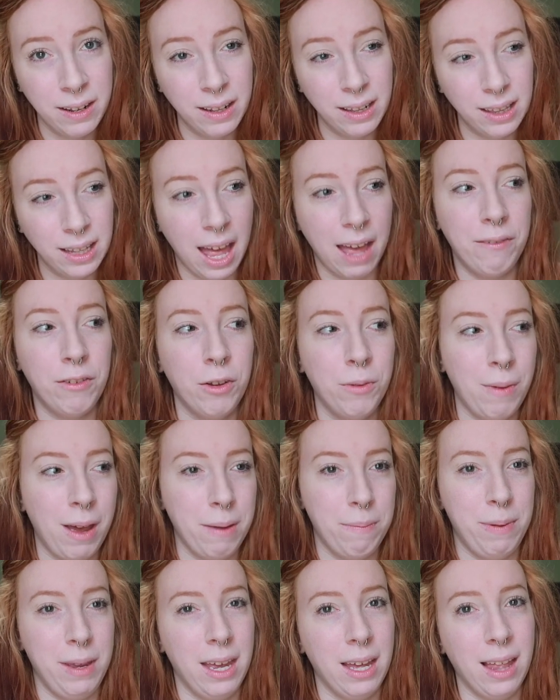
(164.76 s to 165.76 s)
level
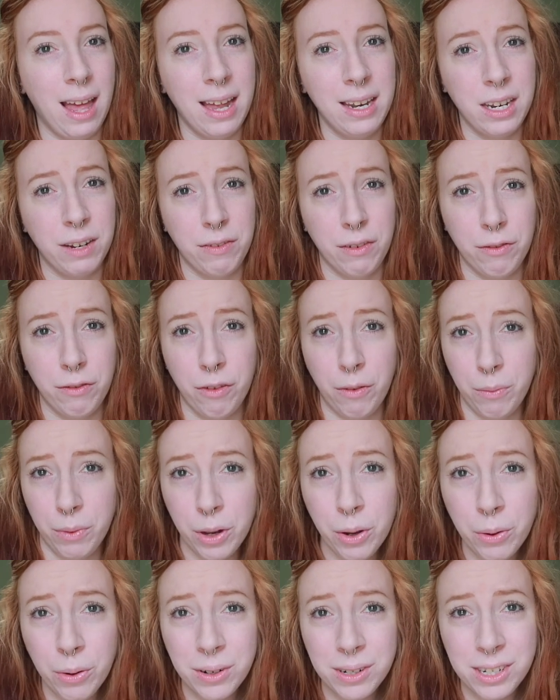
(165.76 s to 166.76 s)
might be a lot different from
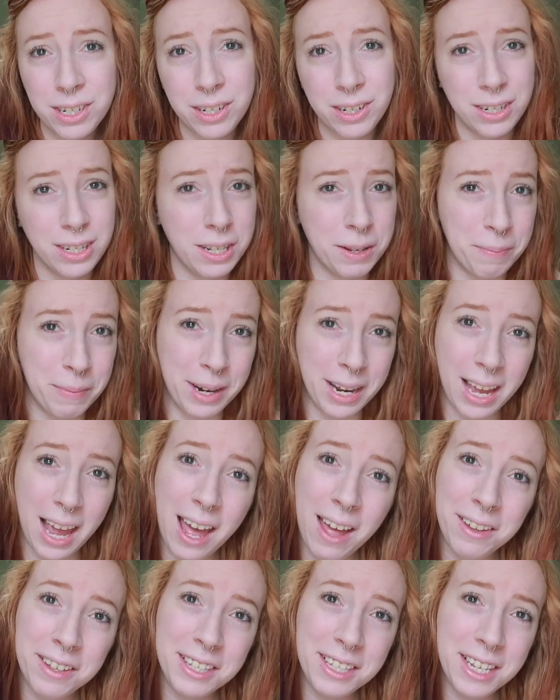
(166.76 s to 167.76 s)
yours or somebody
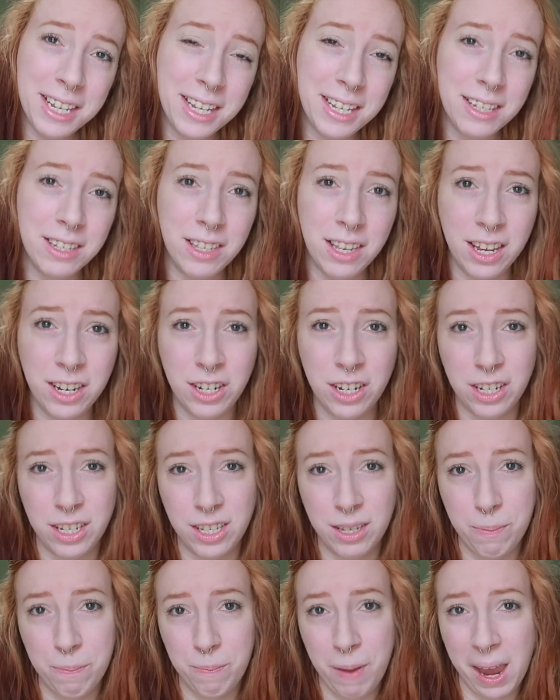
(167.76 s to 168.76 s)
else's. It
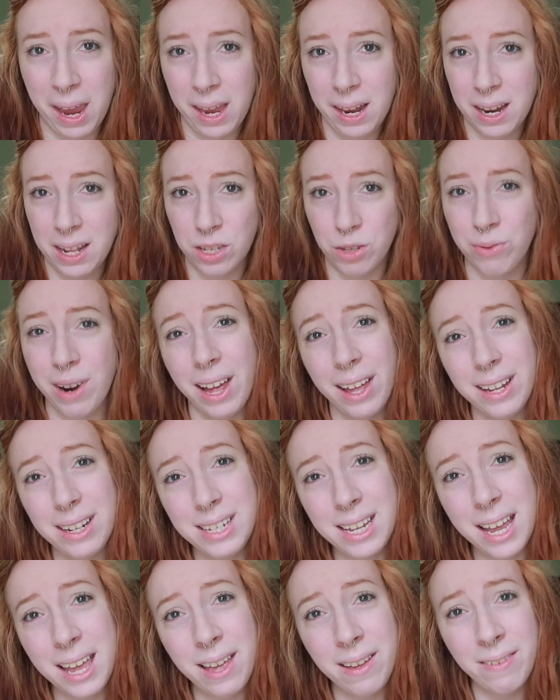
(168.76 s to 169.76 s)
just, pain is
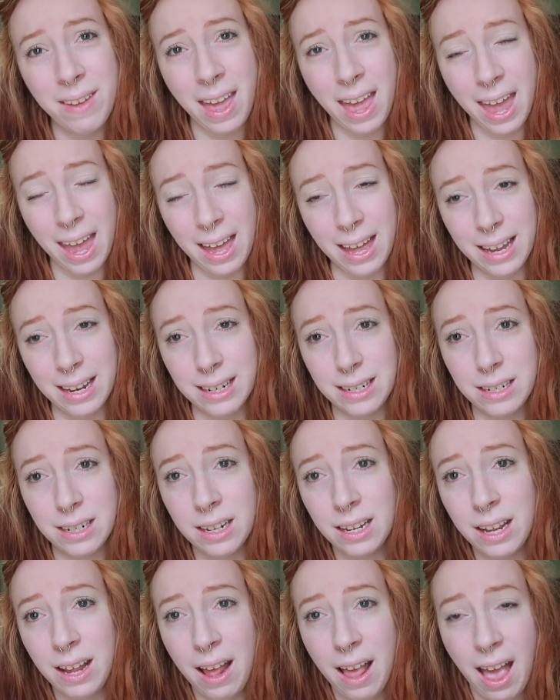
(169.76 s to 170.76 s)
relative and
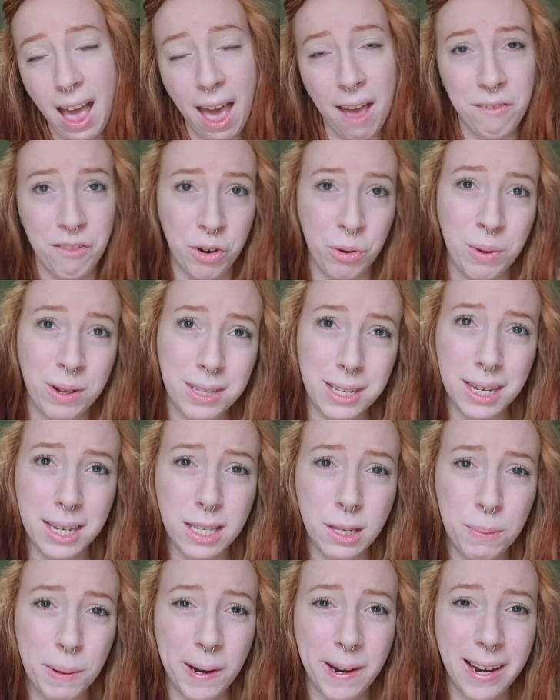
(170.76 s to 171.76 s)
everyone's
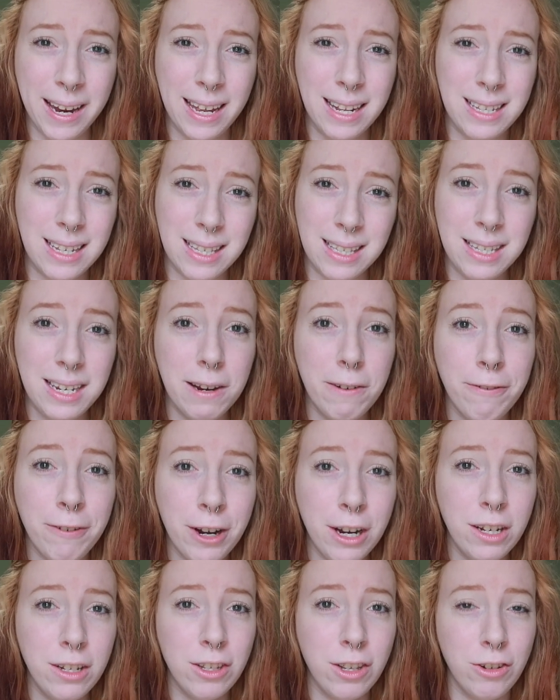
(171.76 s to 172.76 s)
experience is
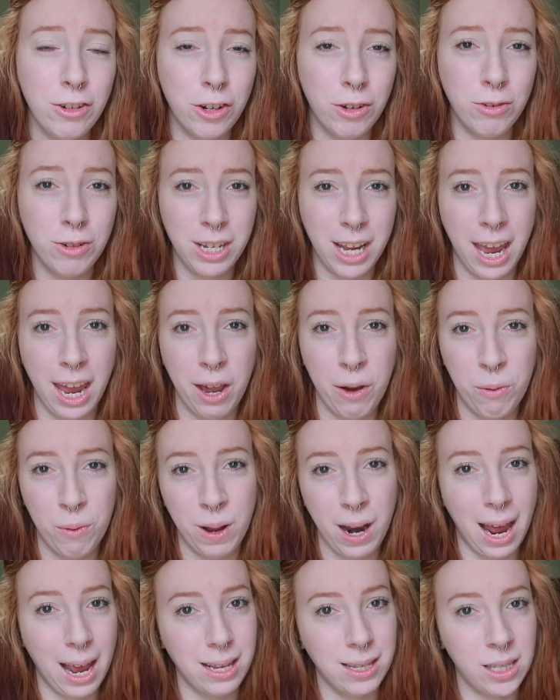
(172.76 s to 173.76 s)
different, so don't take
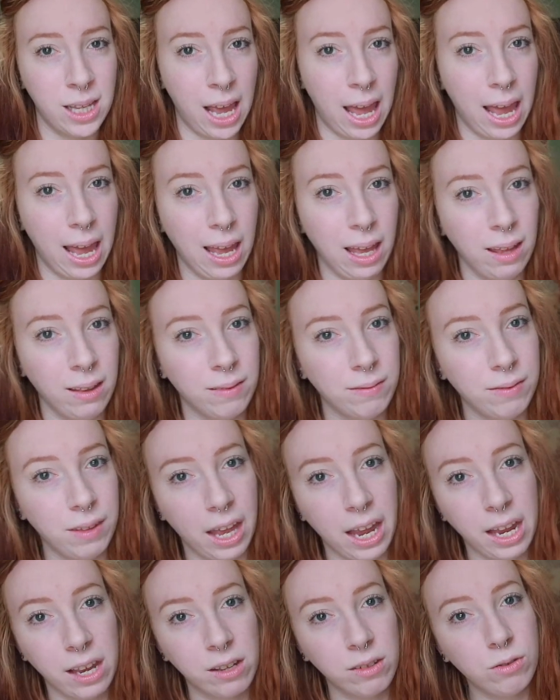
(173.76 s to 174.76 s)
what I say
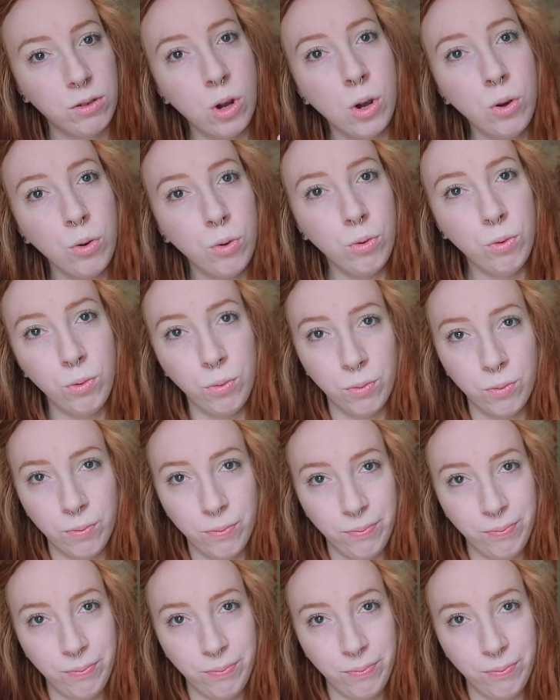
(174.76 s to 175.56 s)
like to